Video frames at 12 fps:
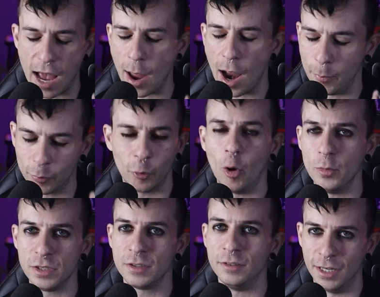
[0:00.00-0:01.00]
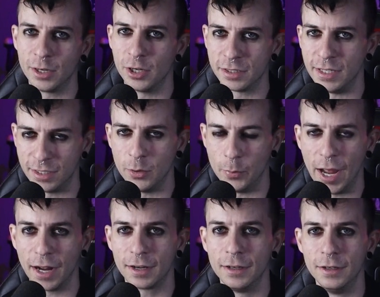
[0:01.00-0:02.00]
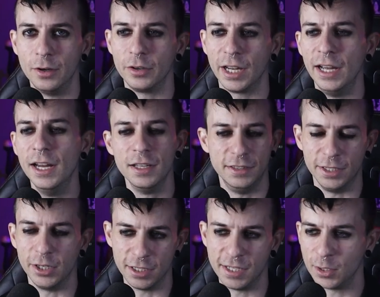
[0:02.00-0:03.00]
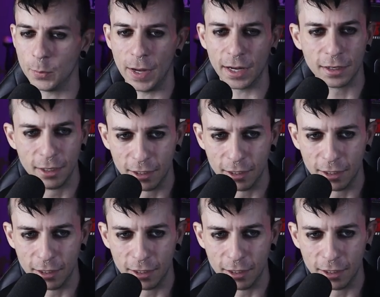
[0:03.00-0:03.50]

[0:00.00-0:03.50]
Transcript: I, I promise you, they're gonna take you back. Okay, they're gonna take you back.